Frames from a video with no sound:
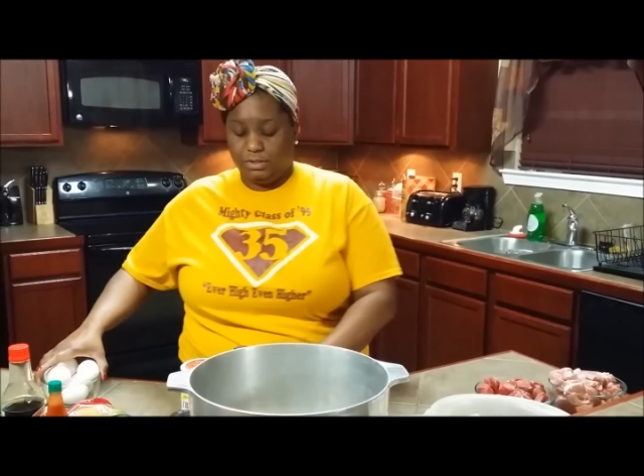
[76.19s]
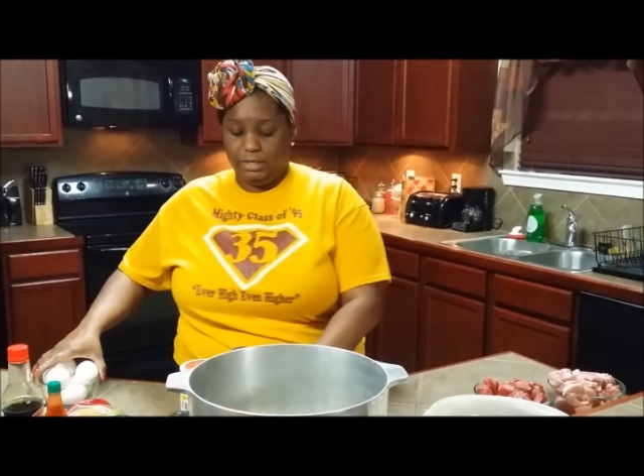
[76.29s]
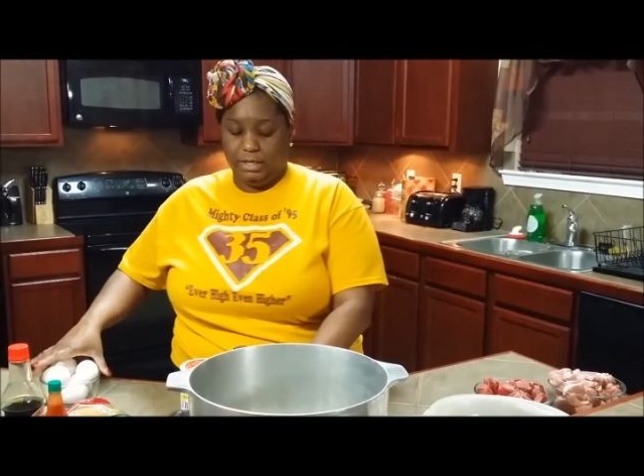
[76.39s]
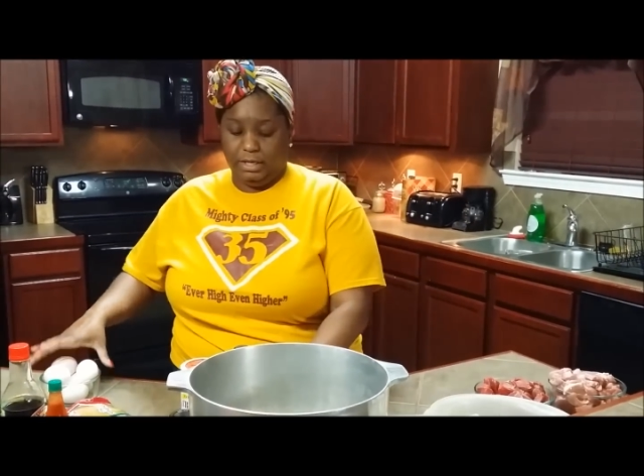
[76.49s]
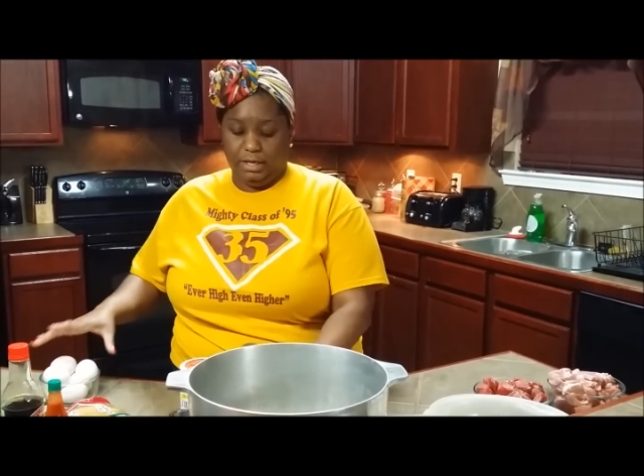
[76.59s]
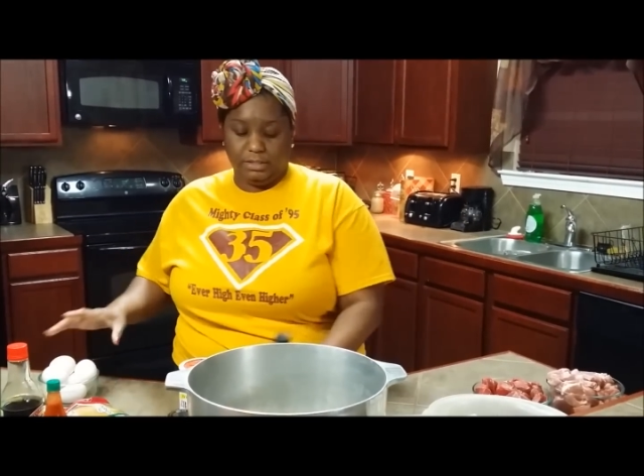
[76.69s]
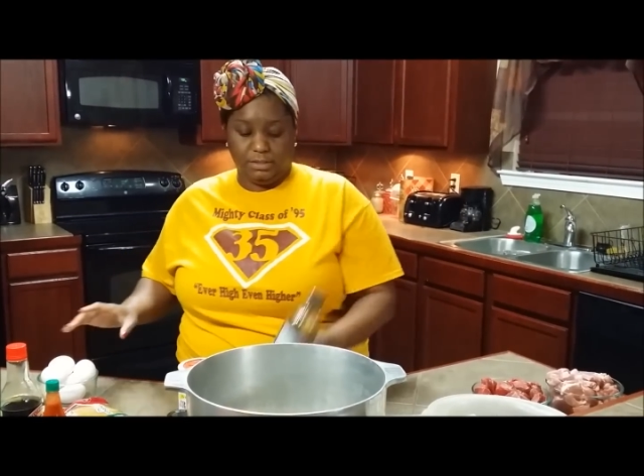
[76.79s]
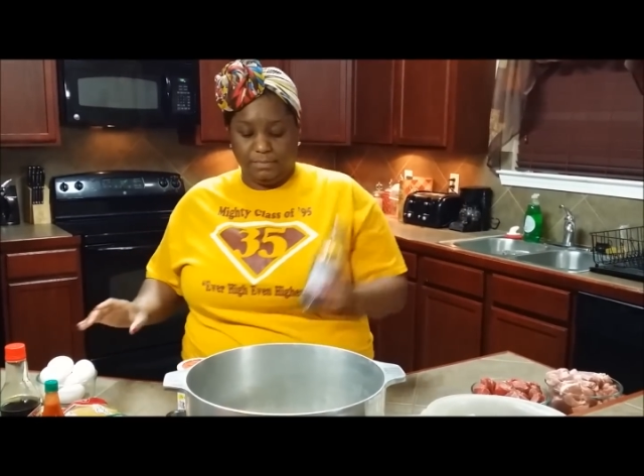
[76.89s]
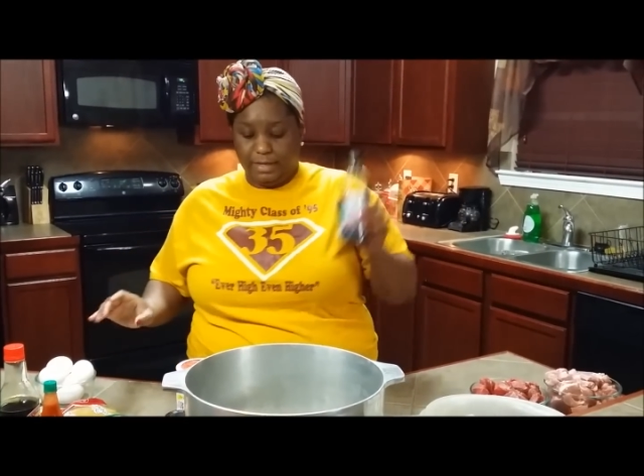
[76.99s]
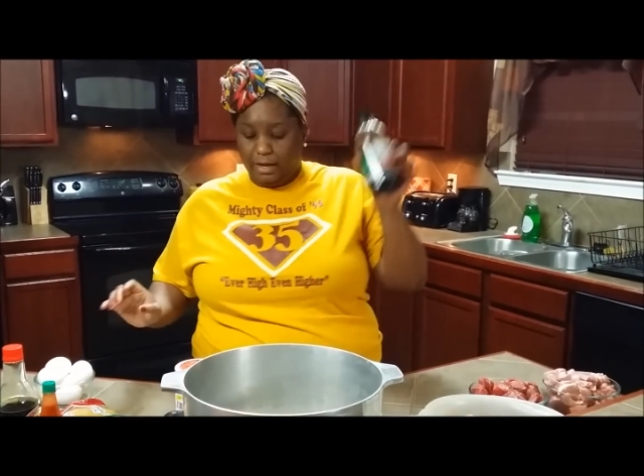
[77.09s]
need
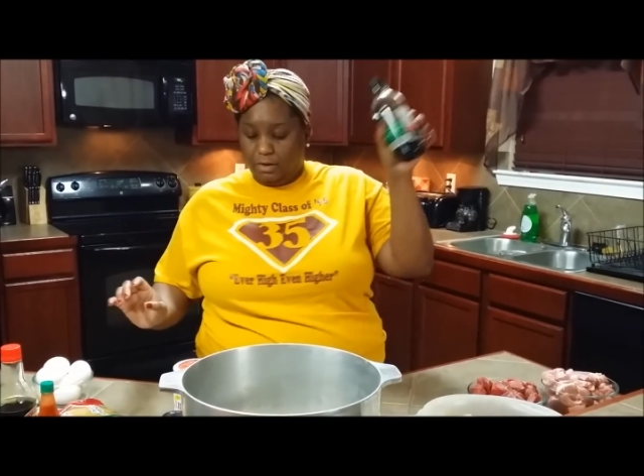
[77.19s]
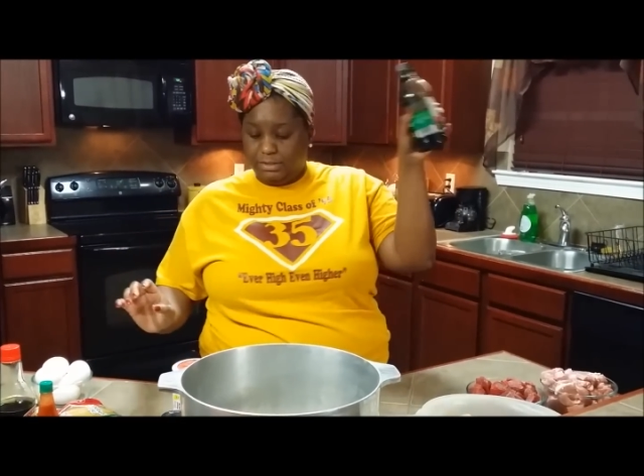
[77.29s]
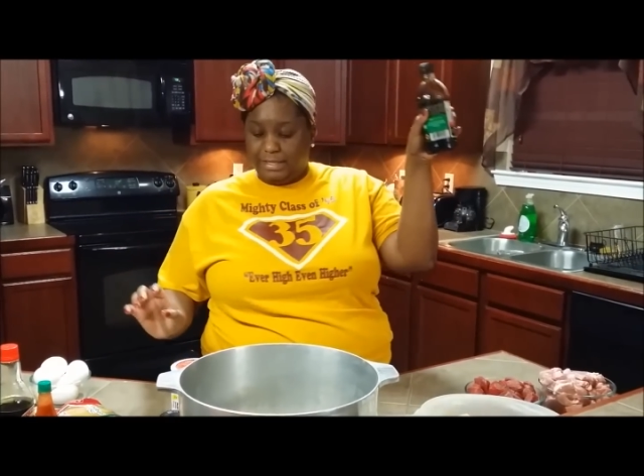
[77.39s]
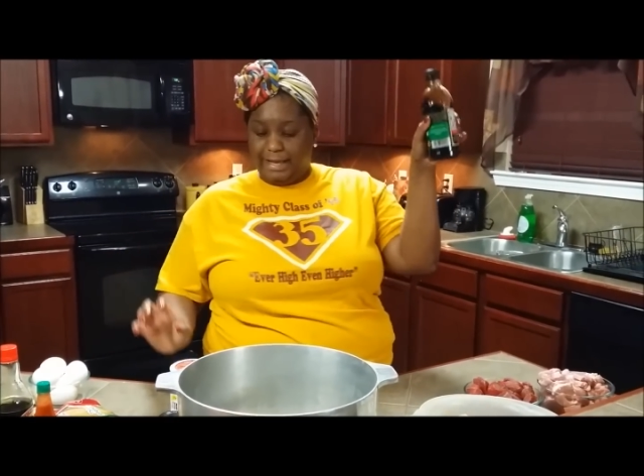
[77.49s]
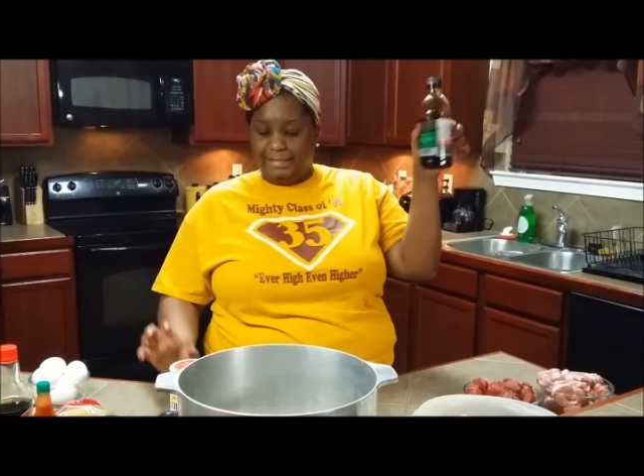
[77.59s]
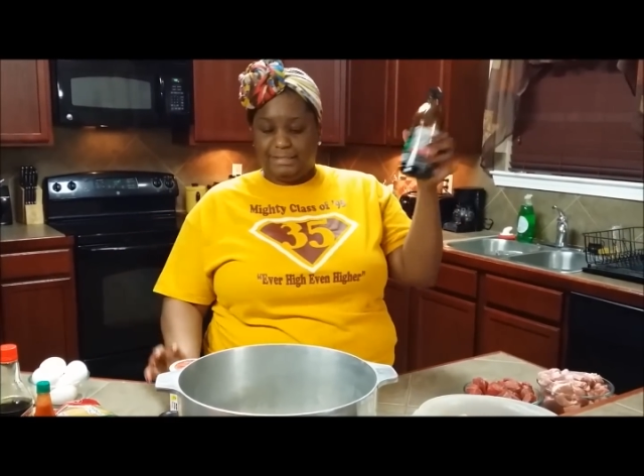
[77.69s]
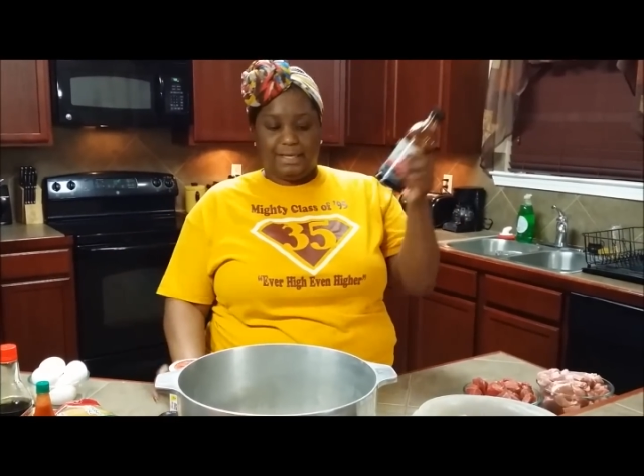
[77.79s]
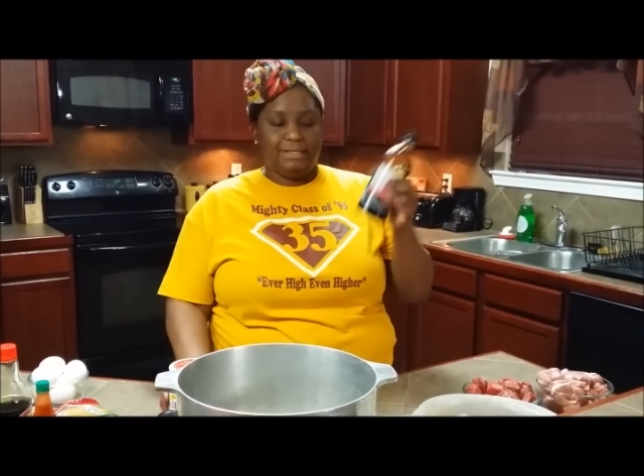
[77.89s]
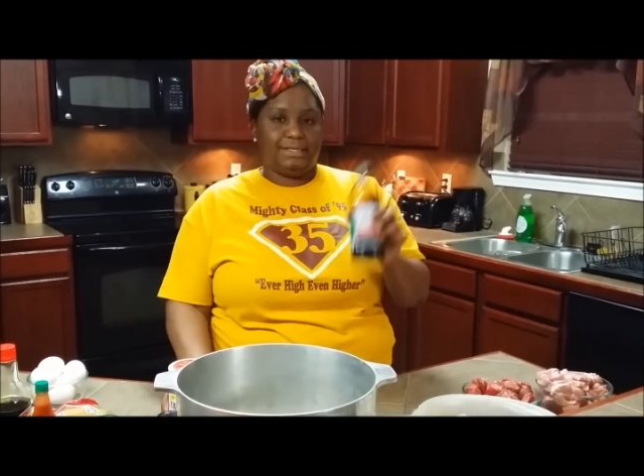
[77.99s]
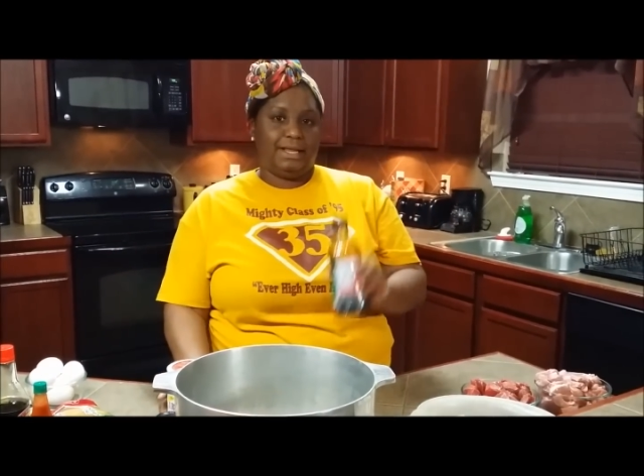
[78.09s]
some Dale Steak
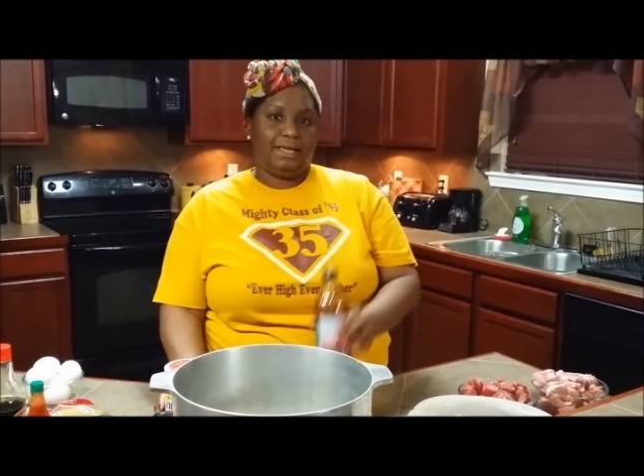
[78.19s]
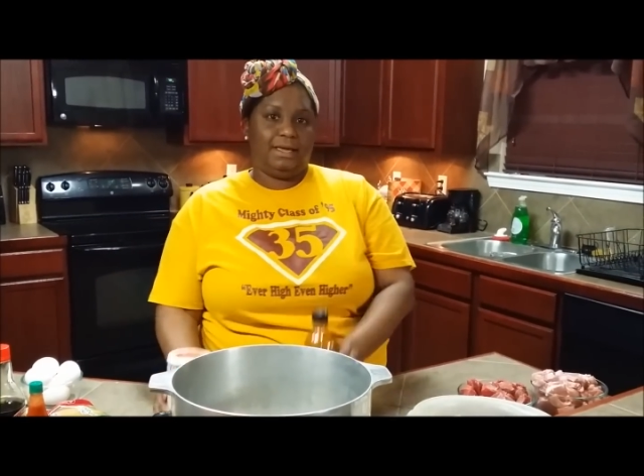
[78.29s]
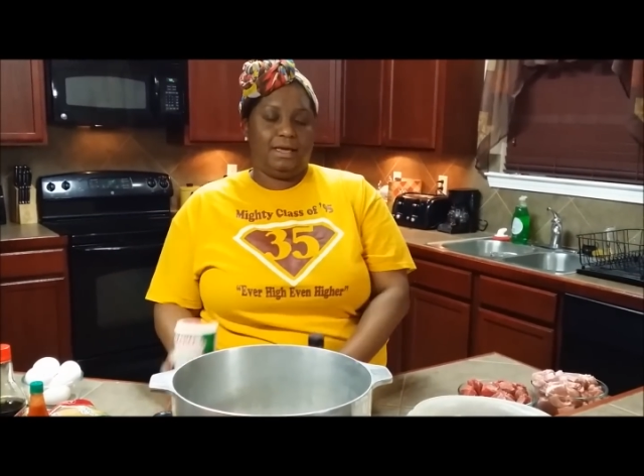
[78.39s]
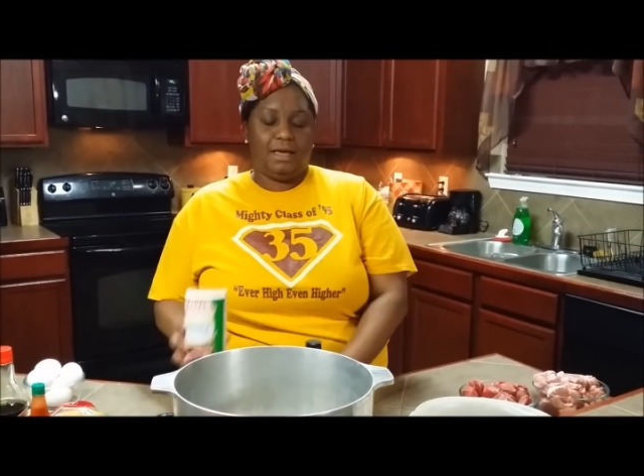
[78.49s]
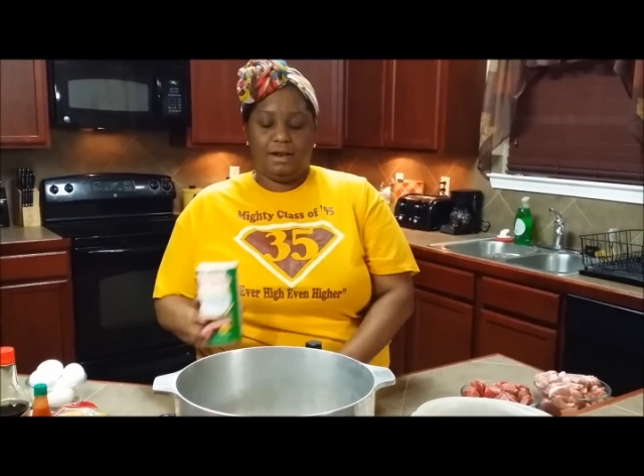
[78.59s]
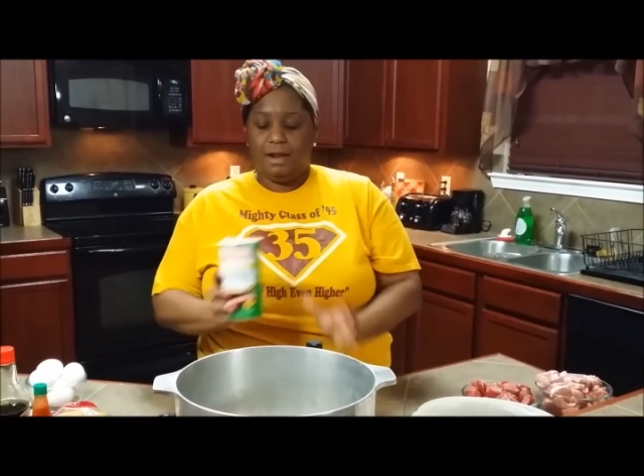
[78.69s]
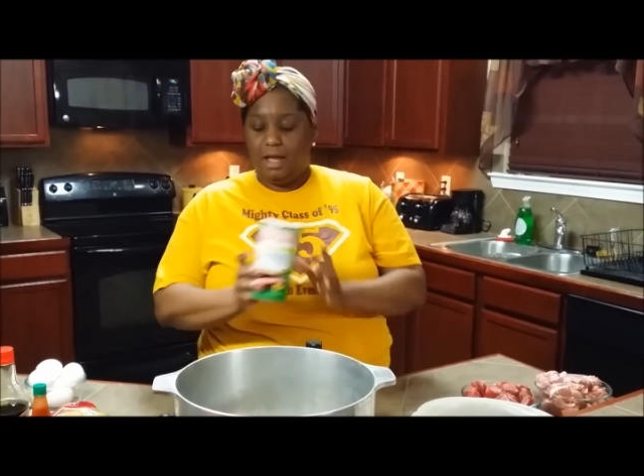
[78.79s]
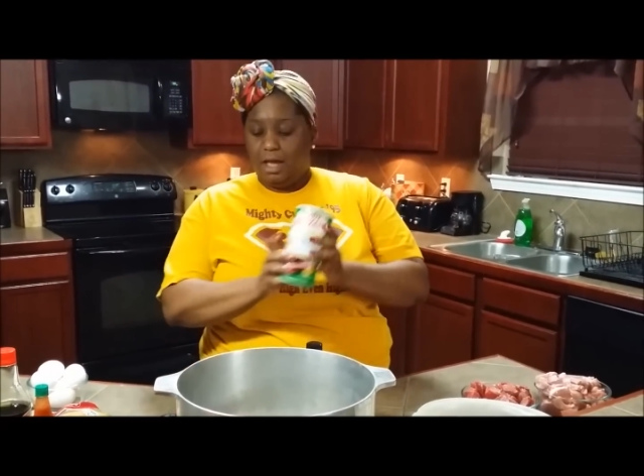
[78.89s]
seasoning,